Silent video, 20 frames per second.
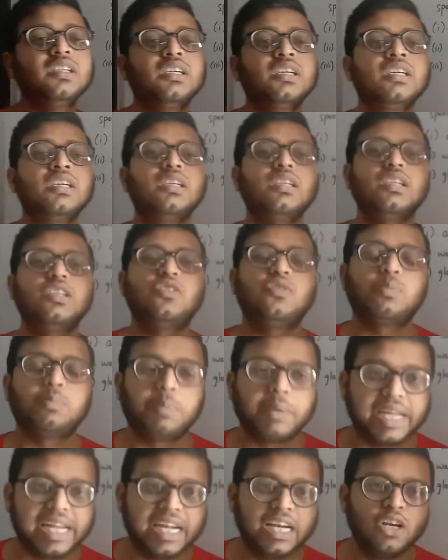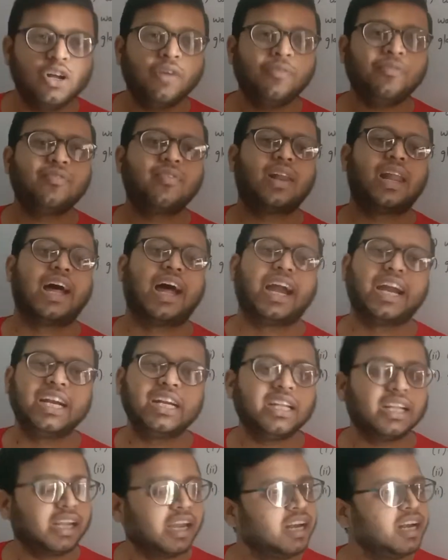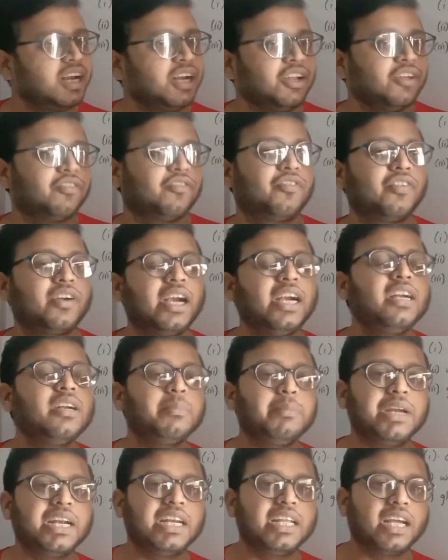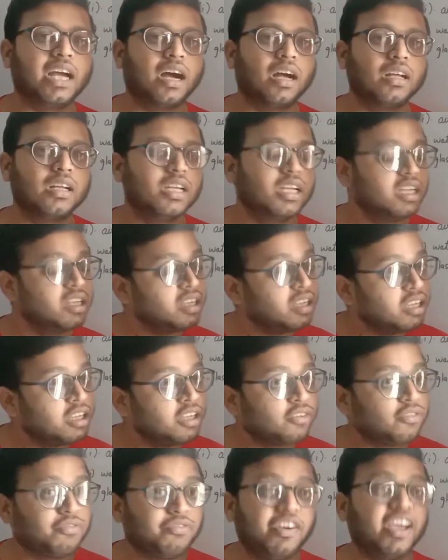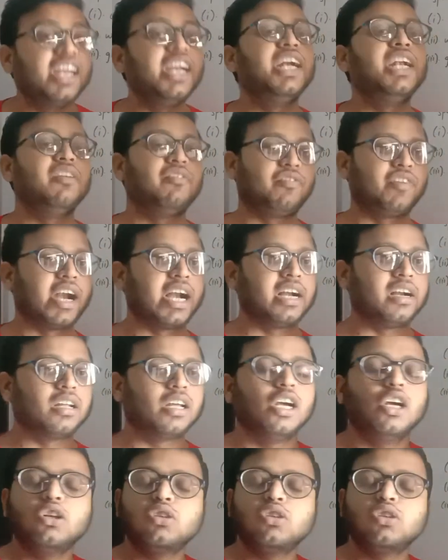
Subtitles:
the speed of light in different media is very different.